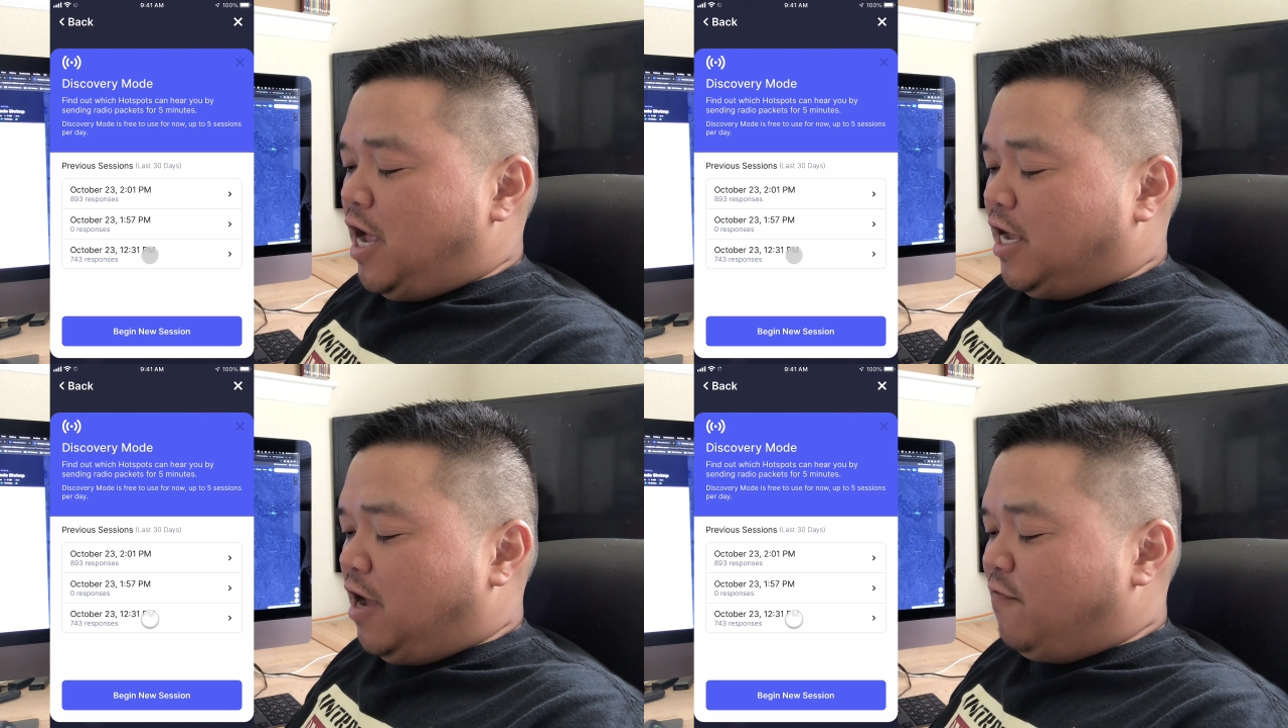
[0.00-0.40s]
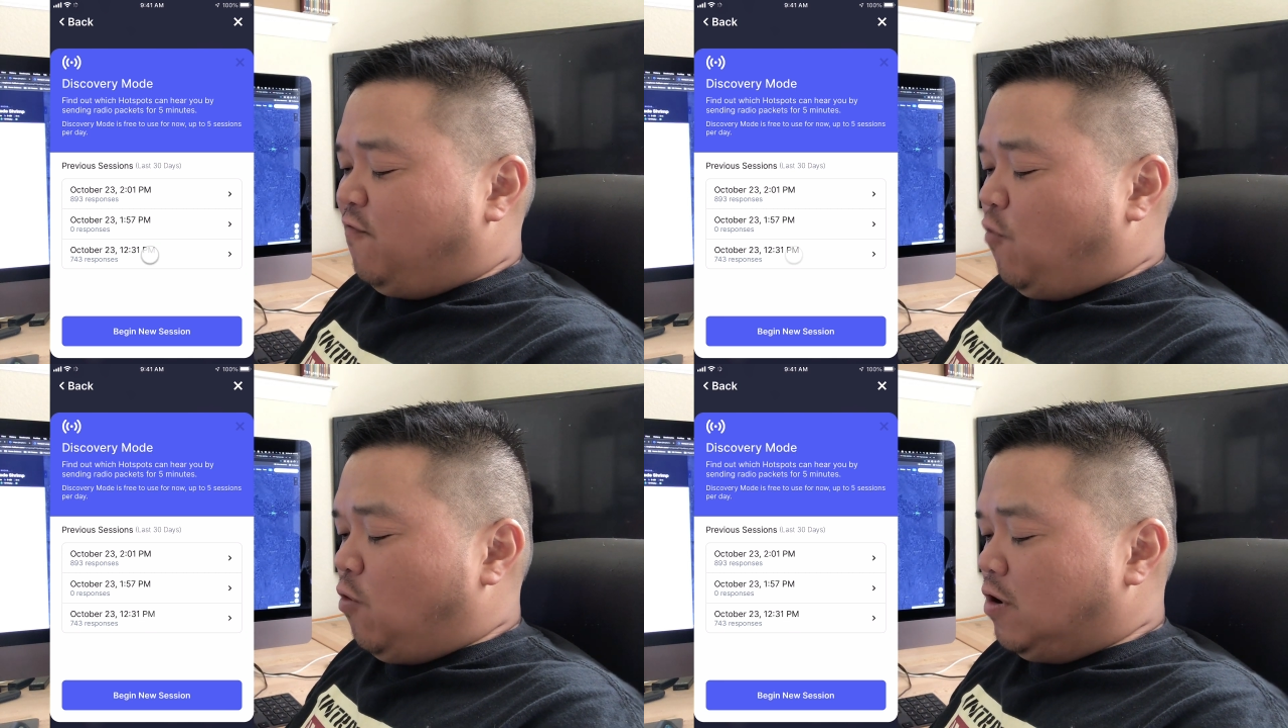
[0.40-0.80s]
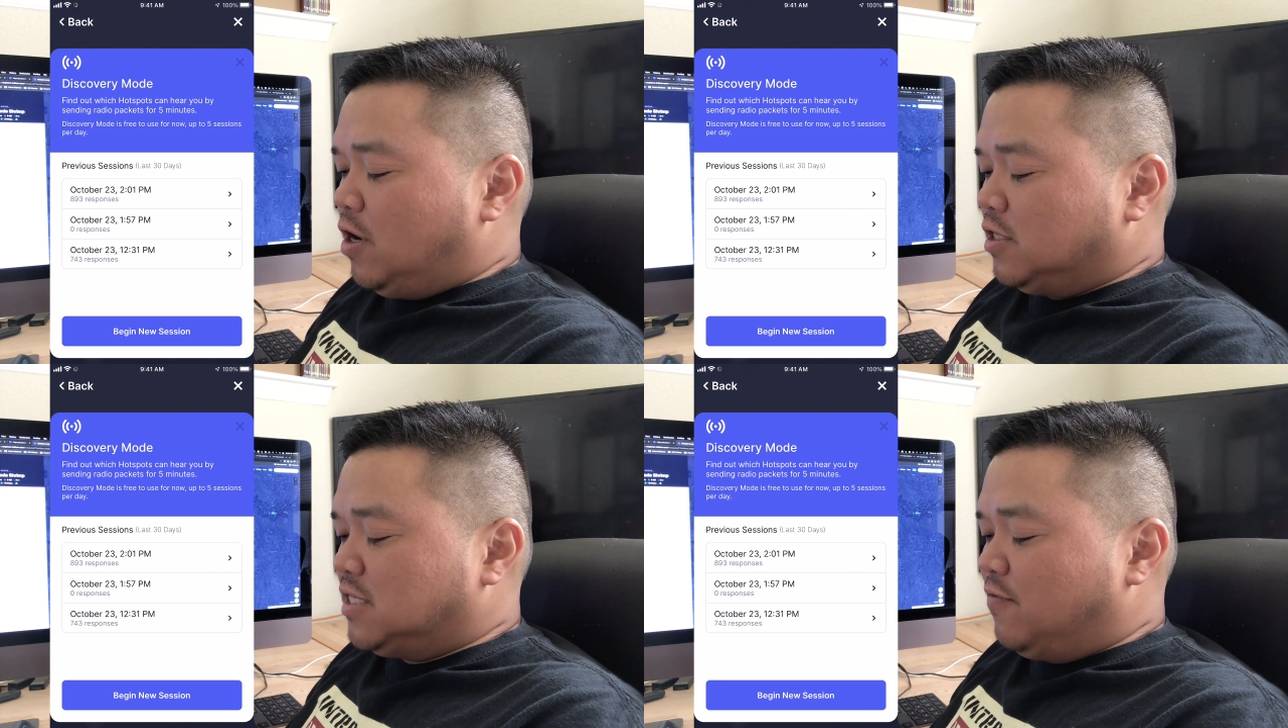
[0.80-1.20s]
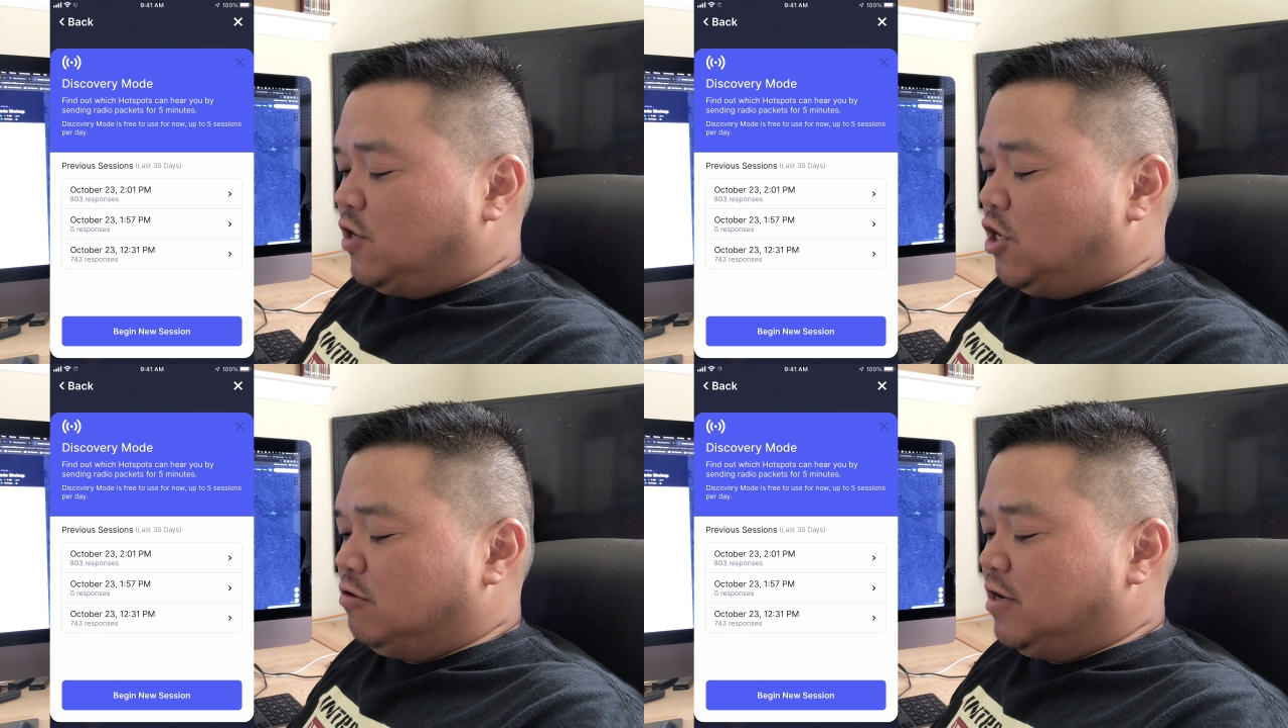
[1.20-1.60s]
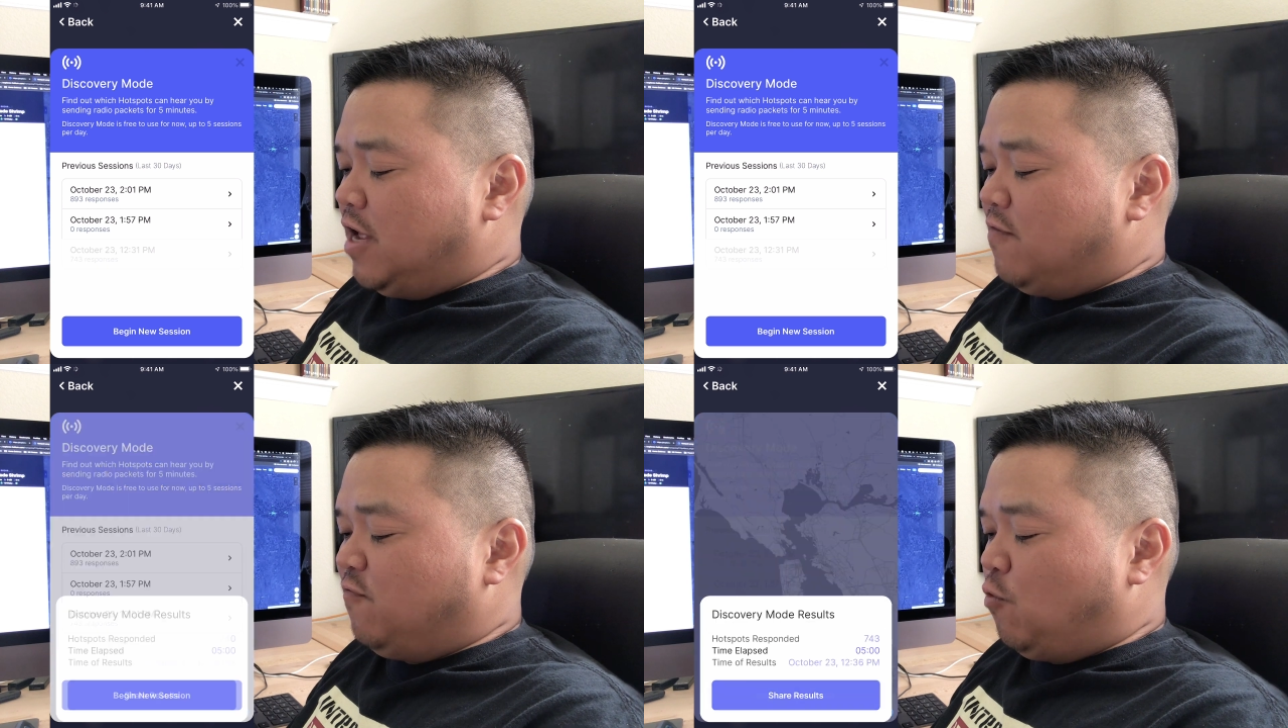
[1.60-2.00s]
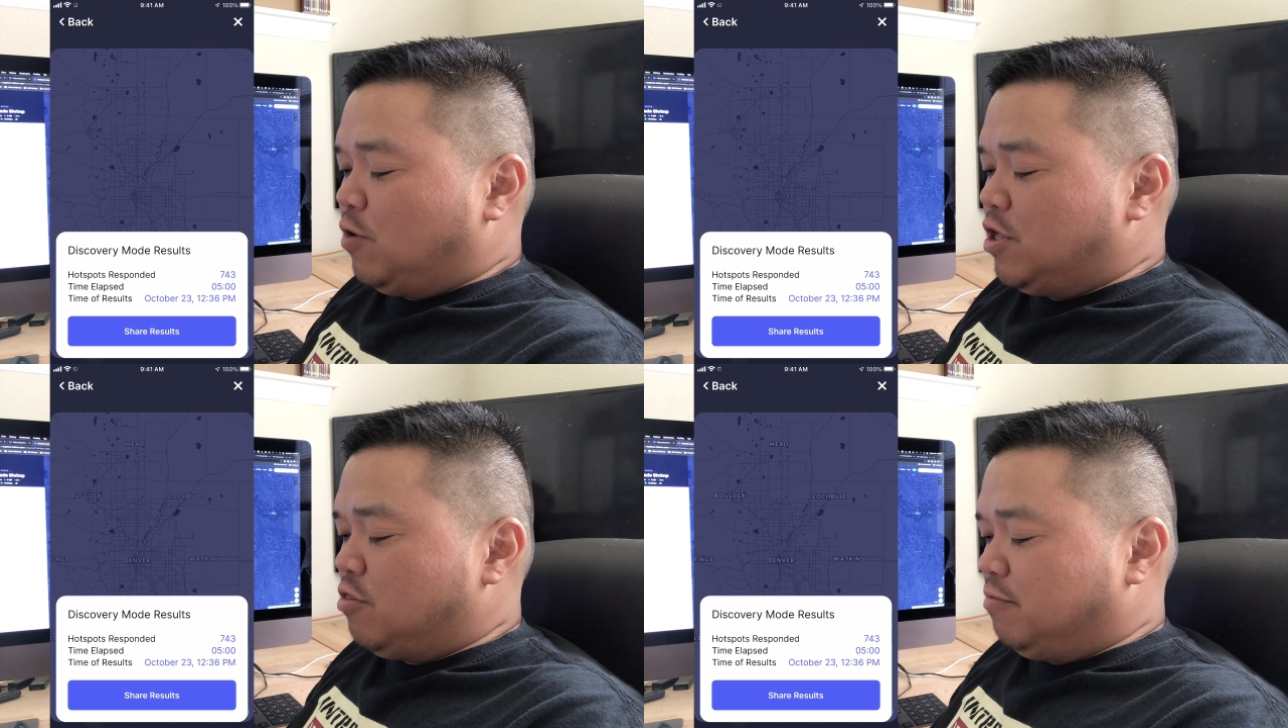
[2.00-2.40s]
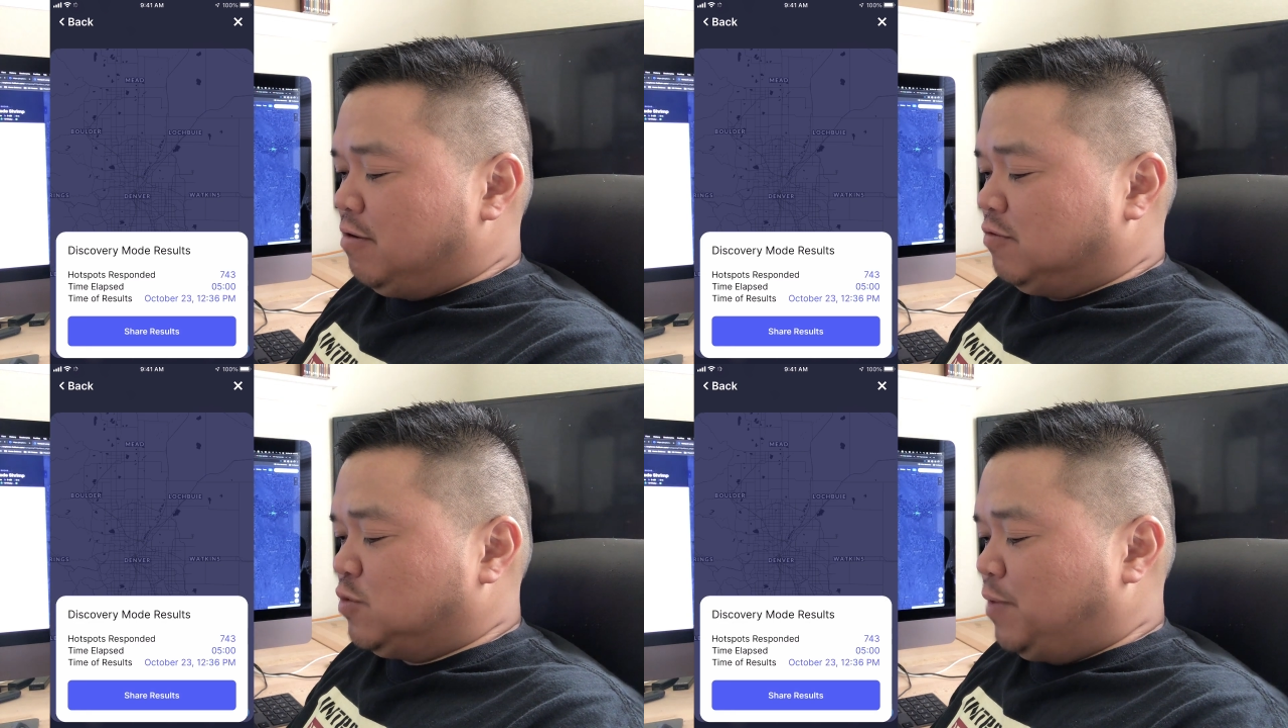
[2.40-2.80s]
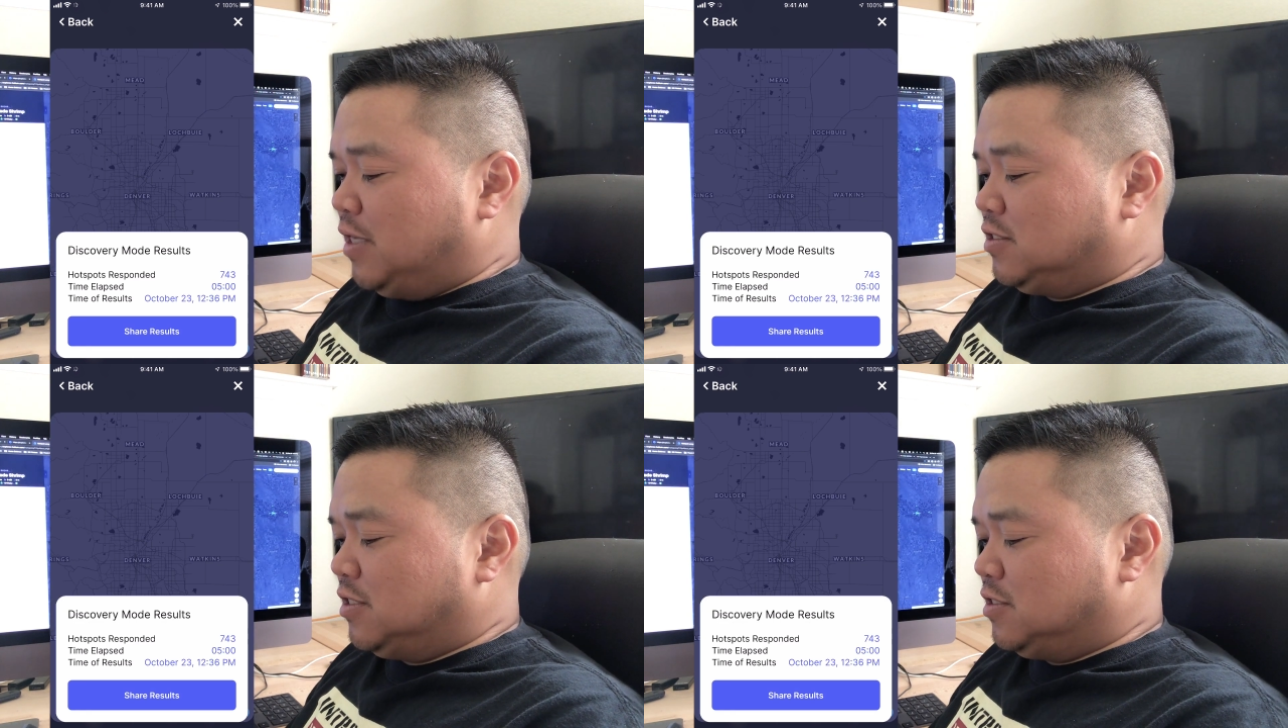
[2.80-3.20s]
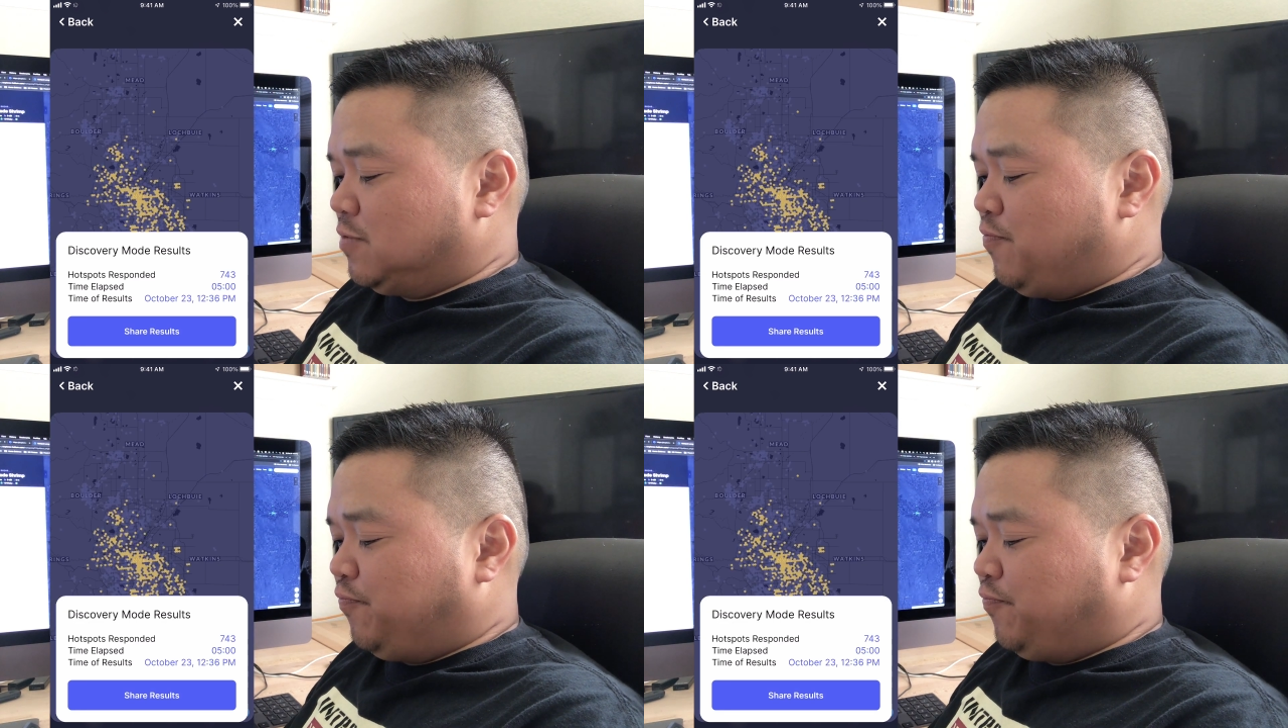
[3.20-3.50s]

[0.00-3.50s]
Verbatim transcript: I got four 743 responses.